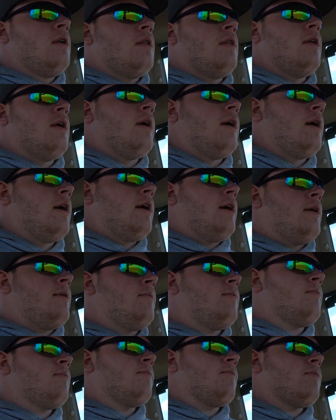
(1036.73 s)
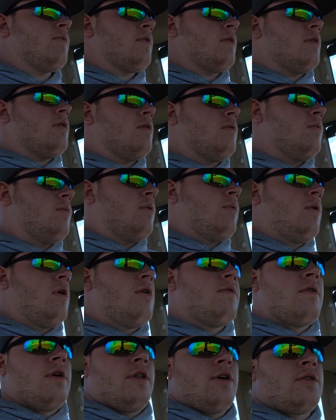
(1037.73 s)
When we're
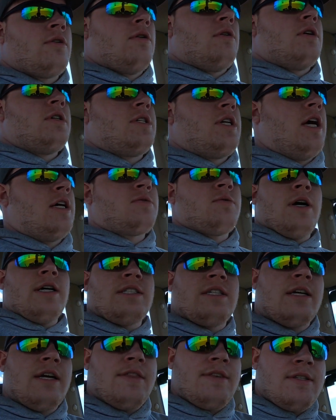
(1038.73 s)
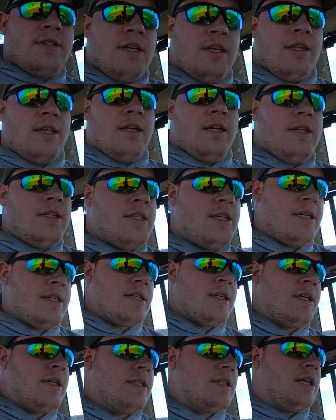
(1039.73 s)
over on the corn stalks, we're actually gonna have to sink the
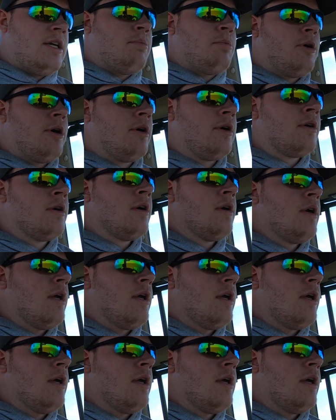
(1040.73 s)
disc in deeper,